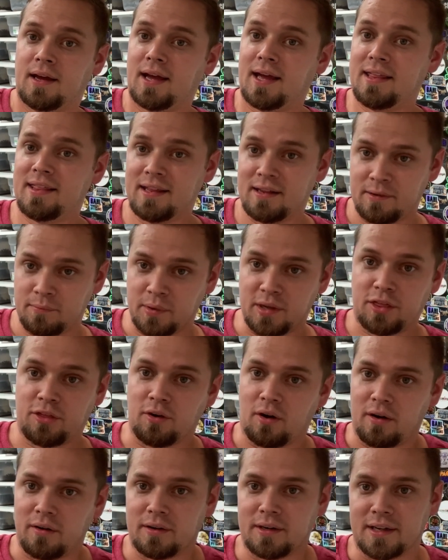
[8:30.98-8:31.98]
And then we
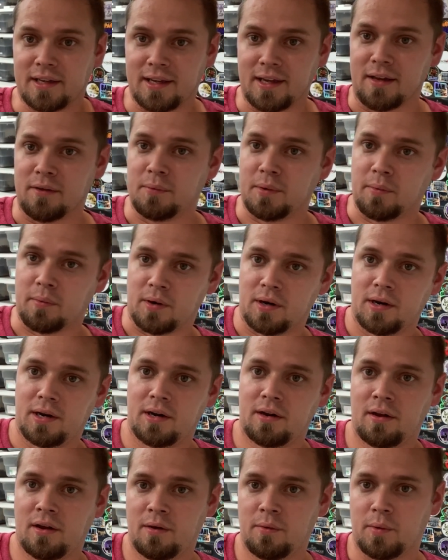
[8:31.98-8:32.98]
thought, again, we were,
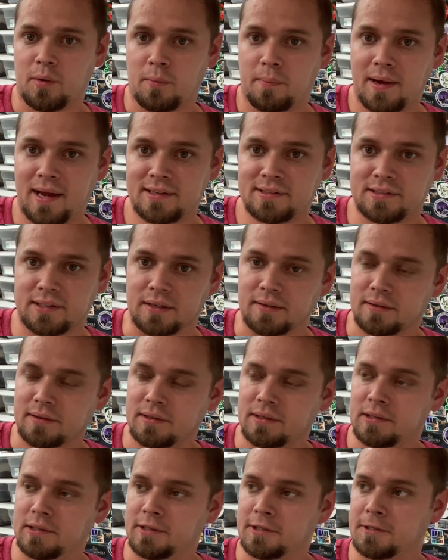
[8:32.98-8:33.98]
we were past it.
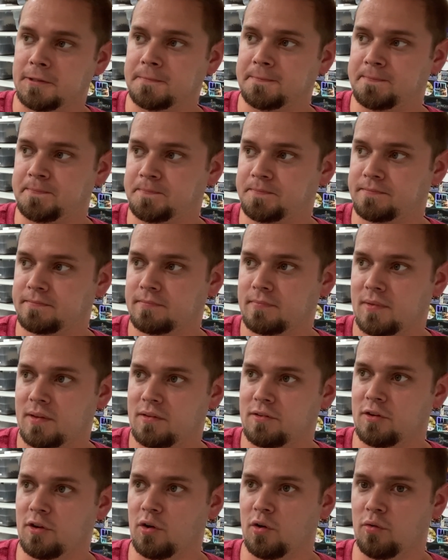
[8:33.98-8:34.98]

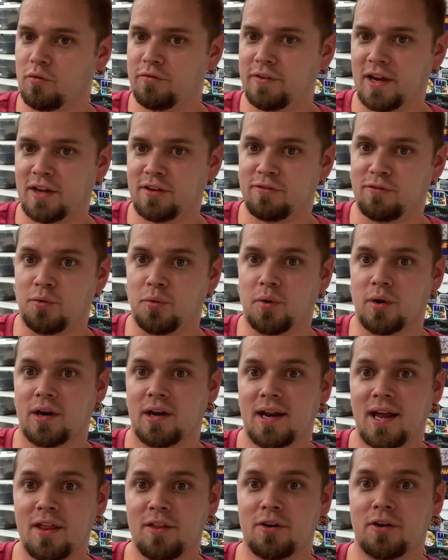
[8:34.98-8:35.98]
So fast forward
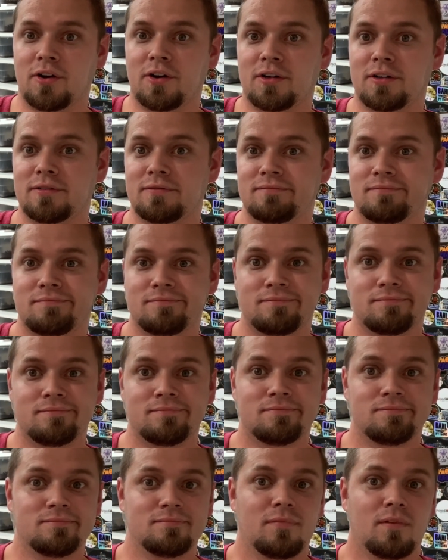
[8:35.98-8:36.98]
another
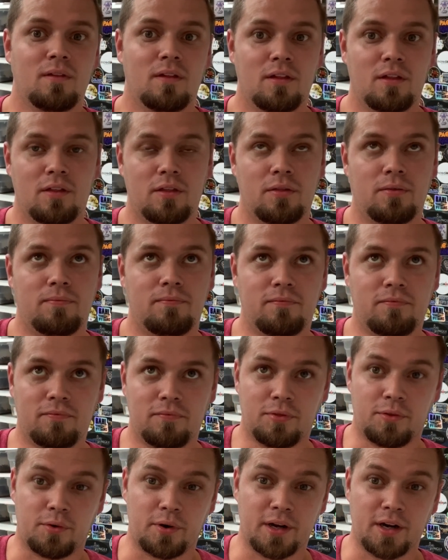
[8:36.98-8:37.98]

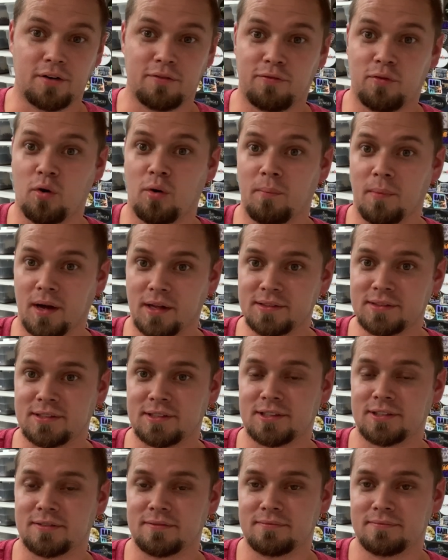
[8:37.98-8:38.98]
three or four
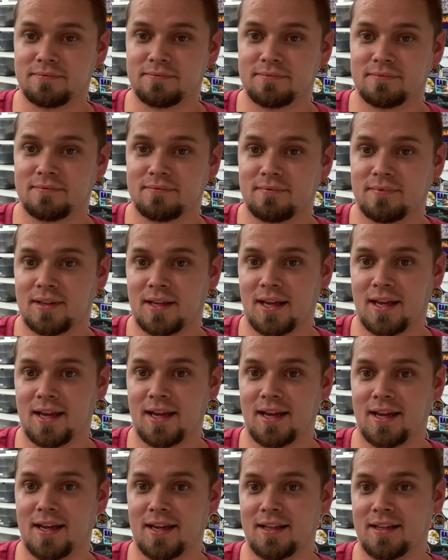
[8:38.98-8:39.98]
months.
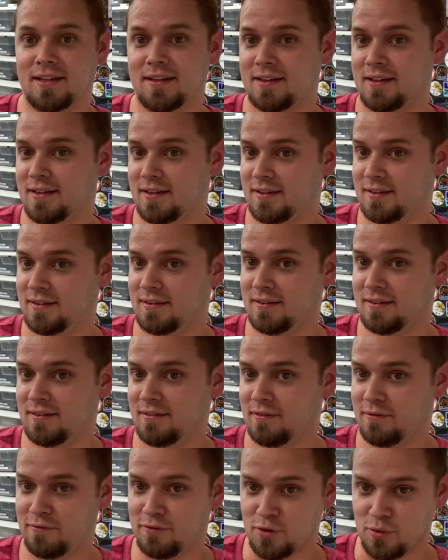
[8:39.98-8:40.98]
And
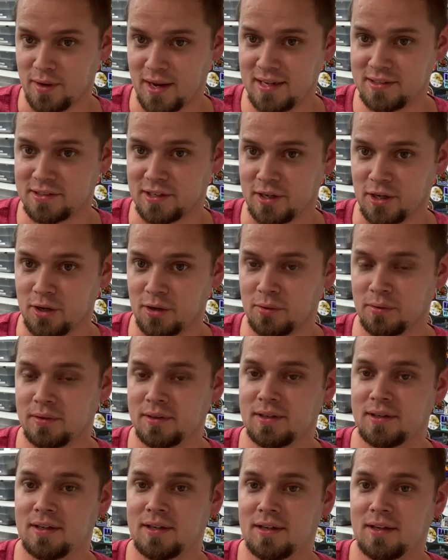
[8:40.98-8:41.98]
a few days ago,
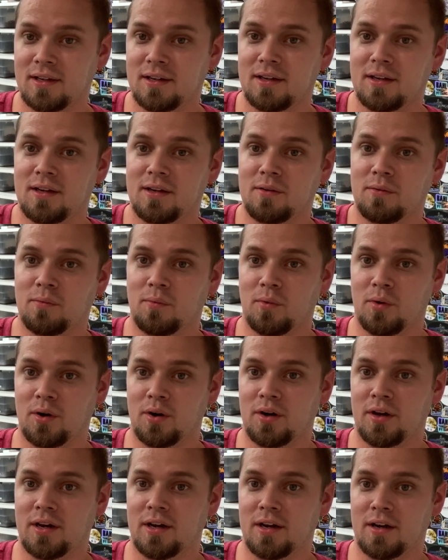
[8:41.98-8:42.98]

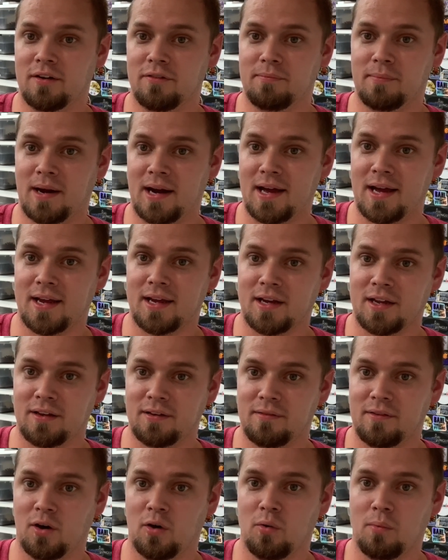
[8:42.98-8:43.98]
one of my
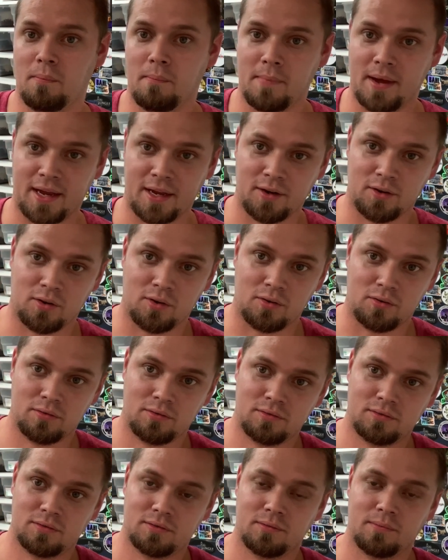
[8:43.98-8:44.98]
adult
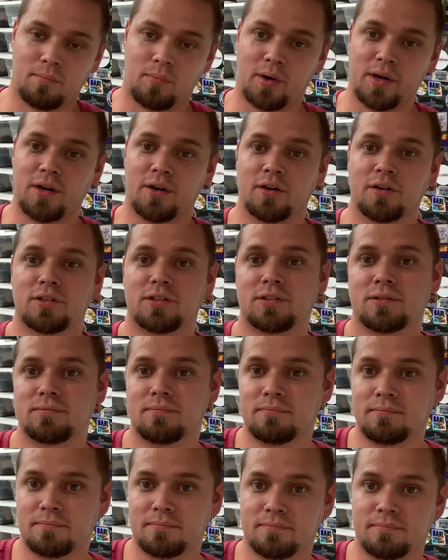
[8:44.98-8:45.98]
male breeders
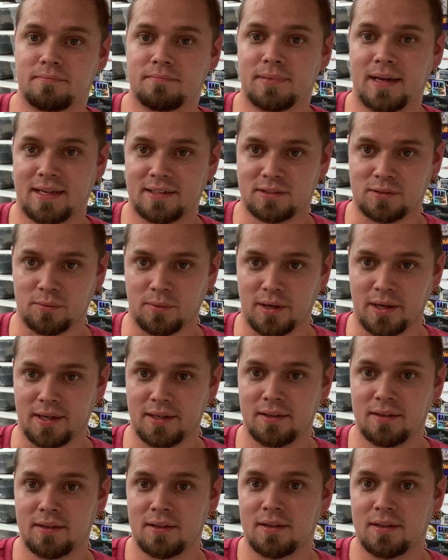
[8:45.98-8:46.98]
passed away.